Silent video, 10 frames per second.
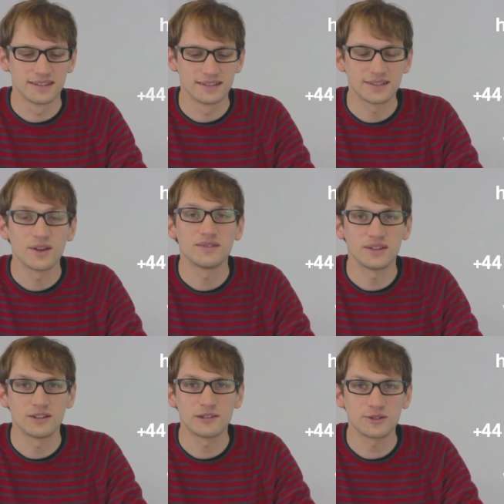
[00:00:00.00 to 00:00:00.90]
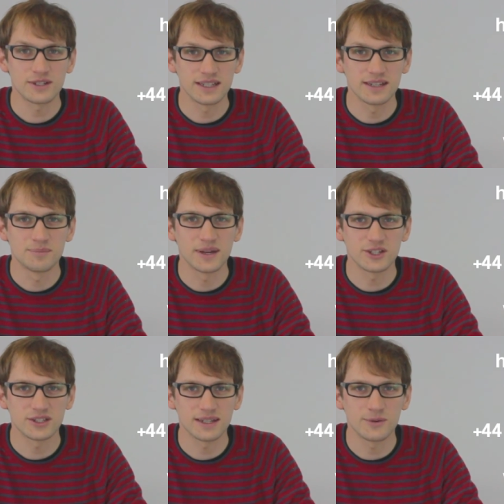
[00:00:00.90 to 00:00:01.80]
So if you're interested in
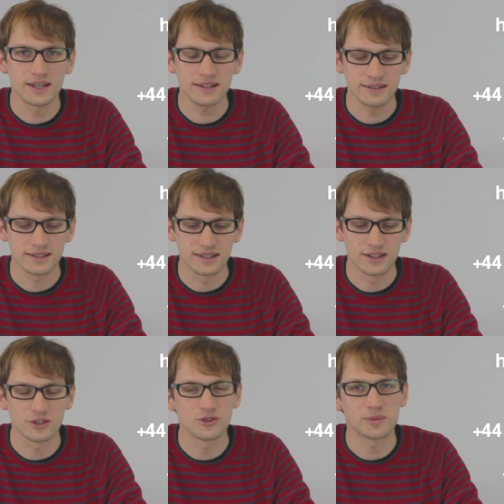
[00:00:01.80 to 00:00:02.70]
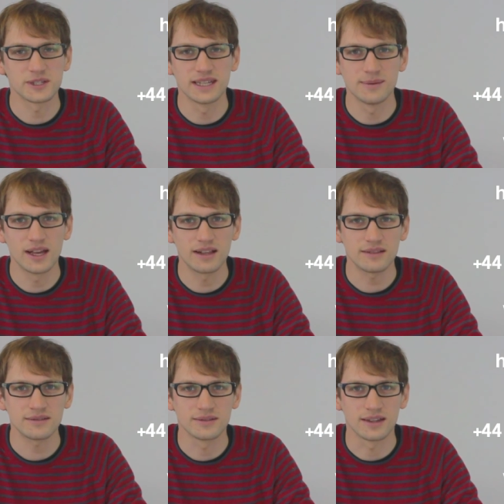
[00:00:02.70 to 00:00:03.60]
purchasing one, you can drop us an
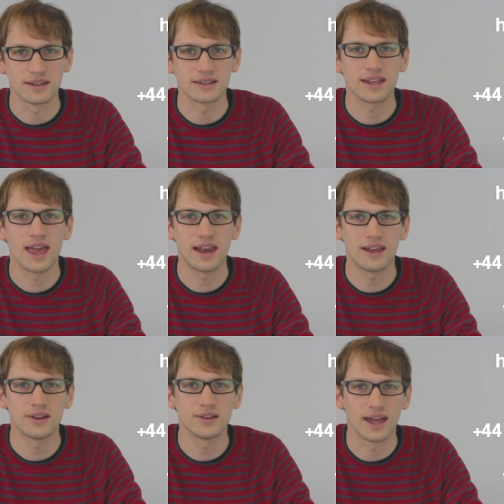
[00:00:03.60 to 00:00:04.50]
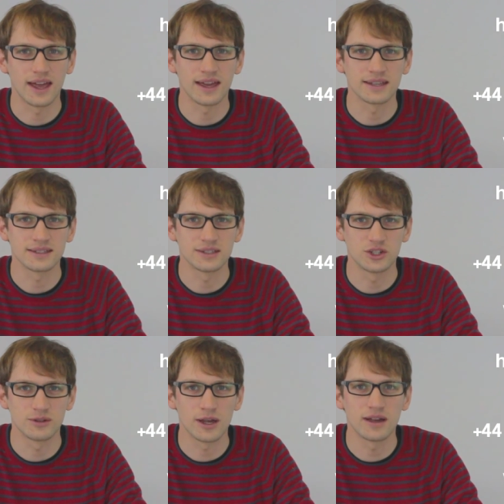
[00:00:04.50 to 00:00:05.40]
email at
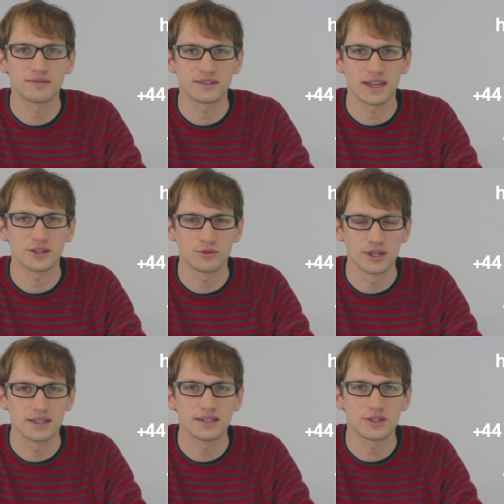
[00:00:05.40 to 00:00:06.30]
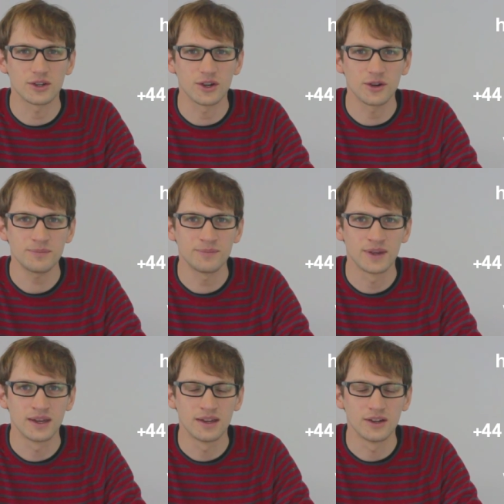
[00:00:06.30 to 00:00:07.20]
hello@giraffe-reader.com,
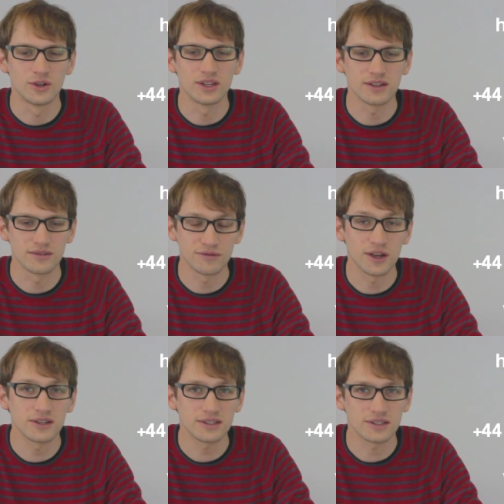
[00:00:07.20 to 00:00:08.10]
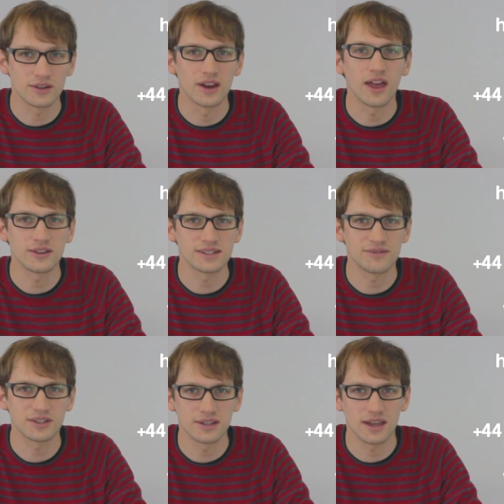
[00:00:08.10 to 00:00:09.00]
or you can phone us on
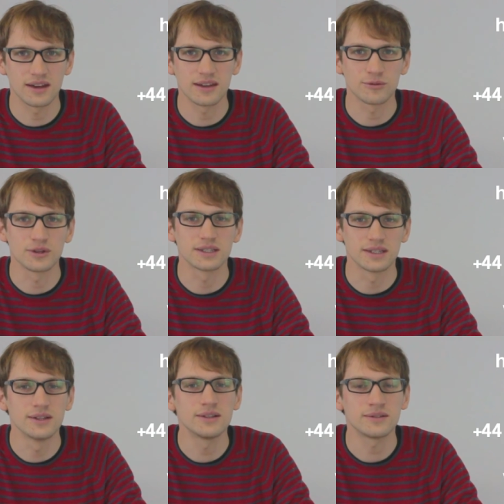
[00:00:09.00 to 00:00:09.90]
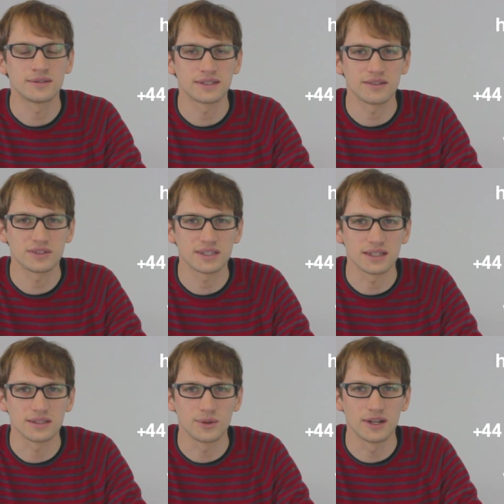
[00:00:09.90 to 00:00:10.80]
07932
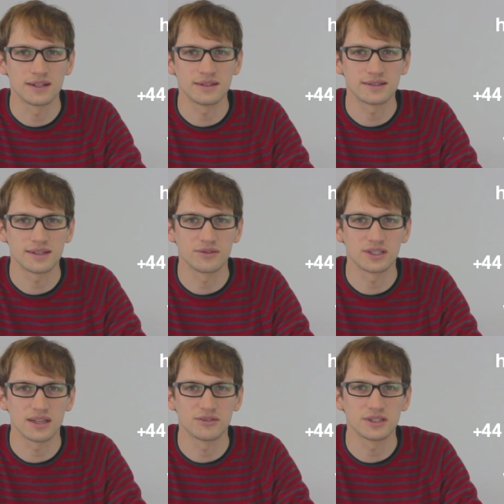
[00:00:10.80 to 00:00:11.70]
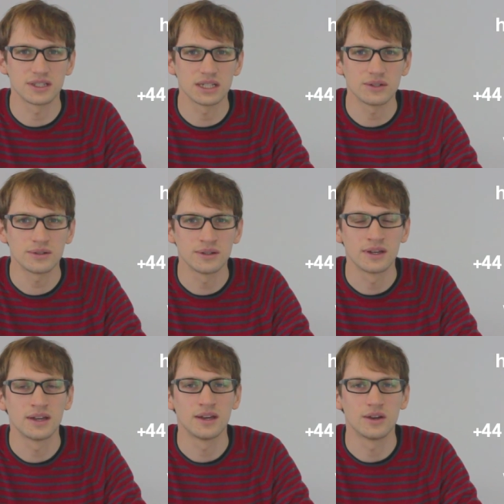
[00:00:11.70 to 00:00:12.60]
761 772
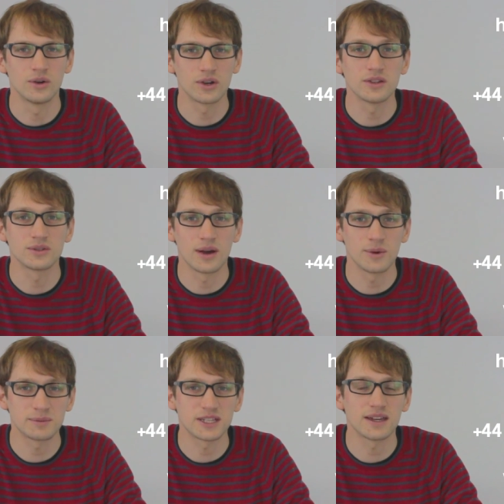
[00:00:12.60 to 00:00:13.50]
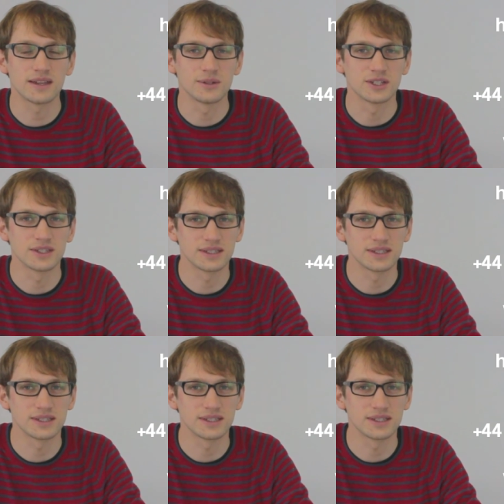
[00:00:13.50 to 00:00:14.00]
or go to our website, which is